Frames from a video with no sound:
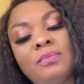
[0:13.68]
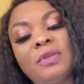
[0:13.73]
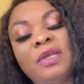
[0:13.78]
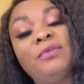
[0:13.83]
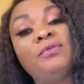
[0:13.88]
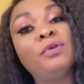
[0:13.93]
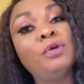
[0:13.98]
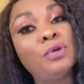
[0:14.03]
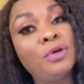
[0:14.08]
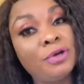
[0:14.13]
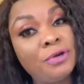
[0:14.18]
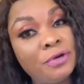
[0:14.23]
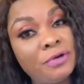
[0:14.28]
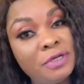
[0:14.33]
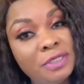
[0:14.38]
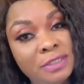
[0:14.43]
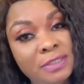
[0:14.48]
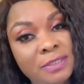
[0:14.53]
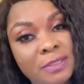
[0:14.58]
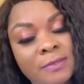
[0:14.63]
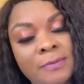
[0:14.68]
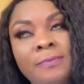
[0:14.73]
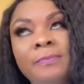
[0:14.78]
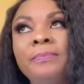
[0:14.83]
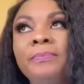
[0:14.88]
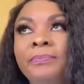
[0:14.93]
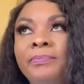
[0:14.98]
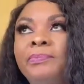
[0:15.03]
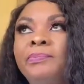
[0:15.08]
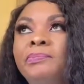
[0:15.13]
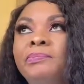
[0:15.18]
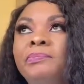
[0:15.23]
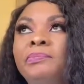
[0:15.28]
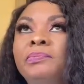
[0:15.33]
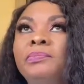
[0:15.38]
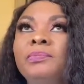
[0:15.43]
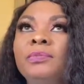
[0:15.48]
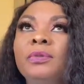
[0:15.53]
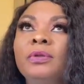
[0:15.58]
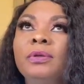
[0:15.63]
if you're a Christian,
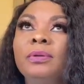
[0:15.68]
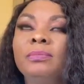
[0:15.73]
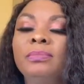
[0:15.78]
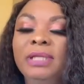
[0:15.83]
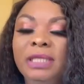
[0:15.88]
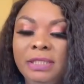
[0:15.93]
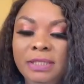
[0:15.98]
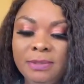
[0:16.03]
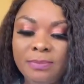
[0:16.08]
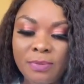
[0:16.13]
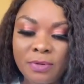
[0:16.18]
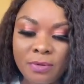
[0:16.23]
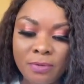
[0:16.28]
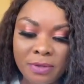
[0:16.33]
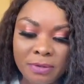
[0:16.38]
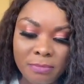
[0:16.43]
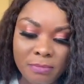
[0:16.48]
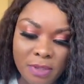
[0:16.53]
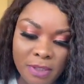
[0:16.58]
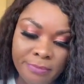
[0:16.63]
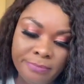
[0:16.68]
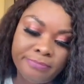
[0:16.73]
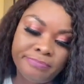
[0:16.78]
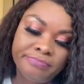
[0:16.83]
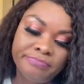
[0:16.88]
please pray with me.